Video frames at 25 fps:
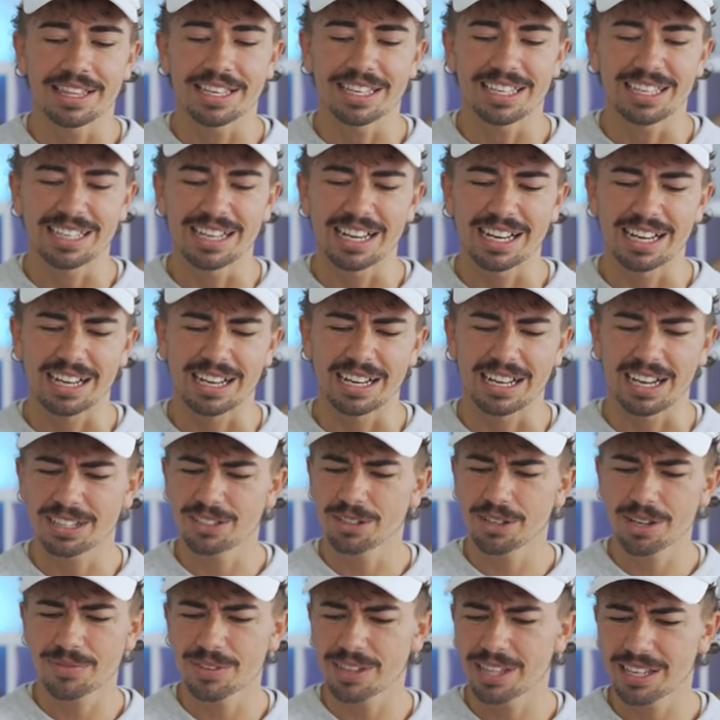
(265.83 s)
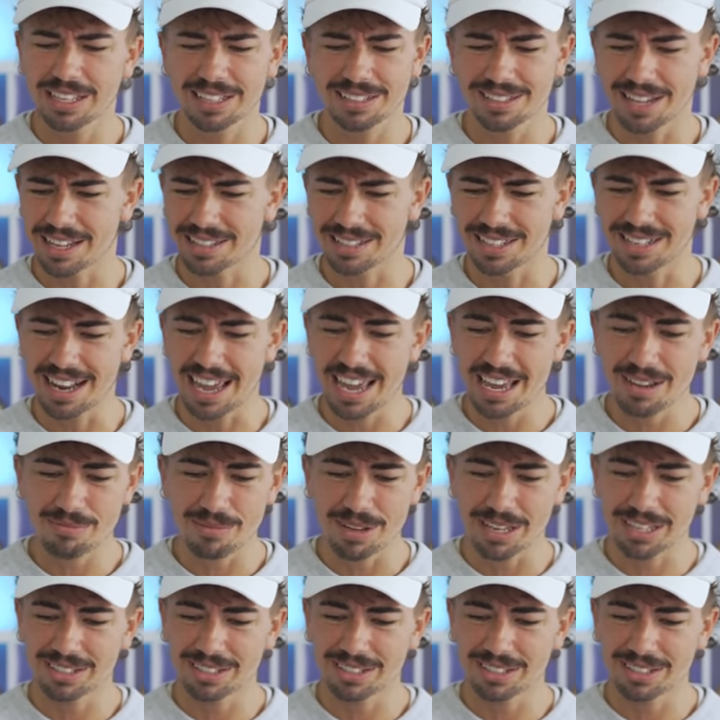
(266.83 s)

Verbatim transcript: The, uh, I don't even think this has a name,